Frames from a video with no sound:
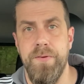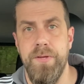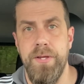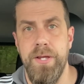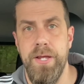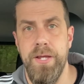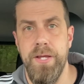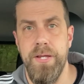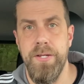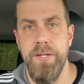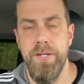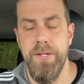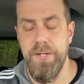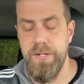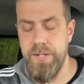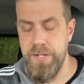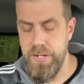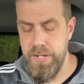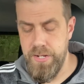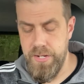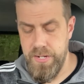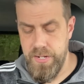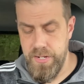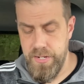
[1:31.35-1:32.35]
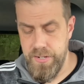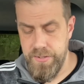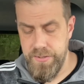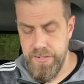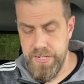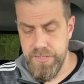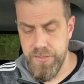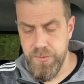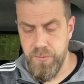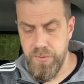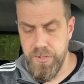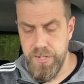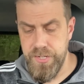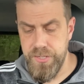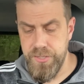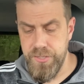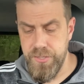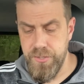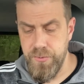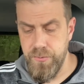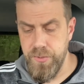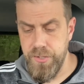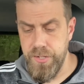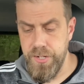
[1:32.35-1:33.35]
and that's what he's
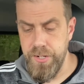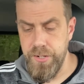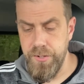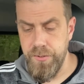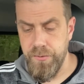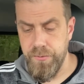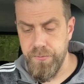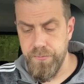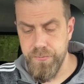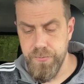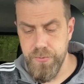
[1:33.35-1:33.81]
doing here.